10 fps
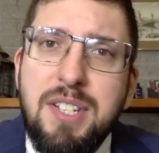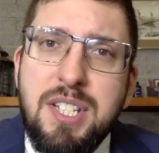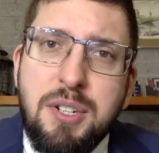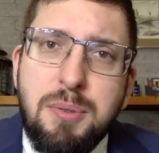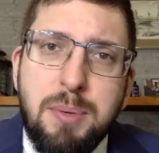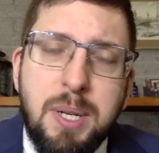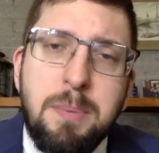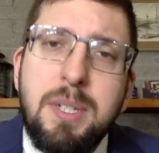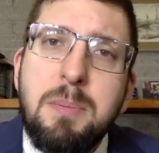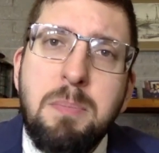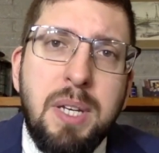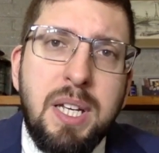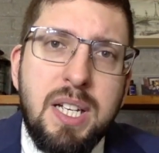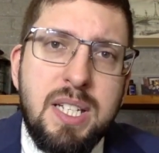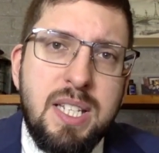a script
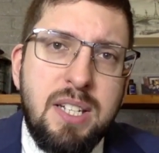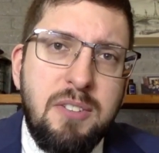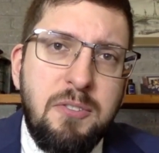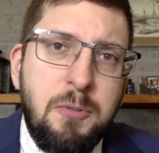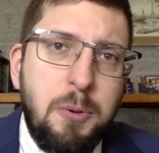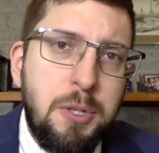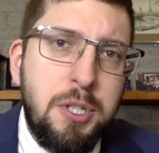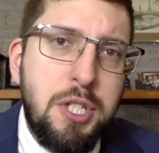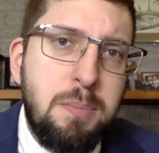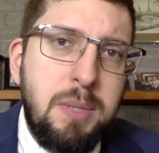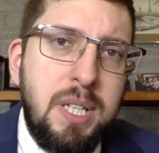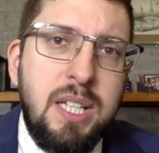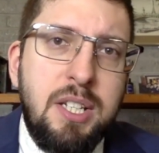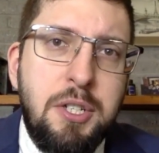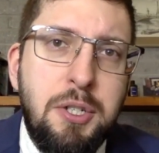because it force me
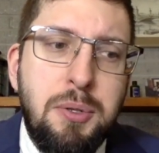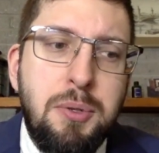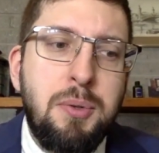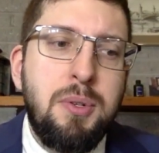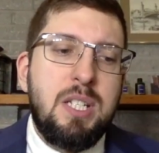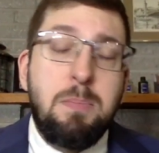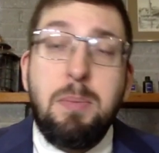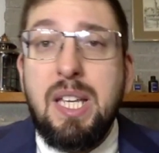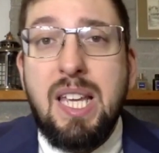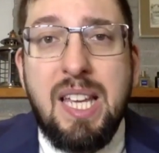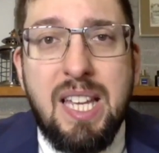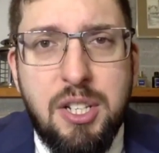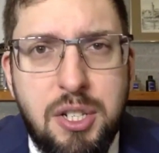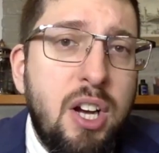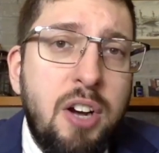into speaking
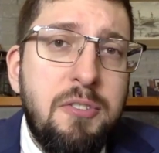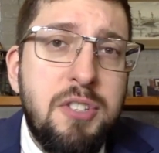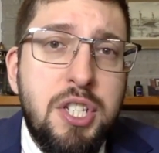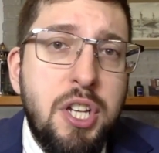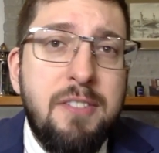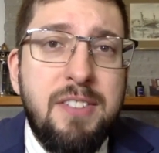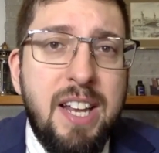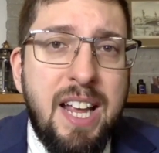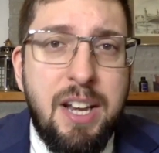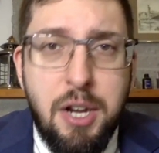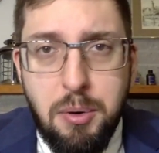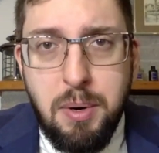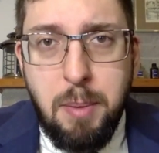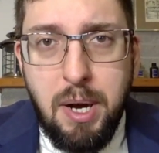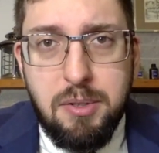of stuff that I know about.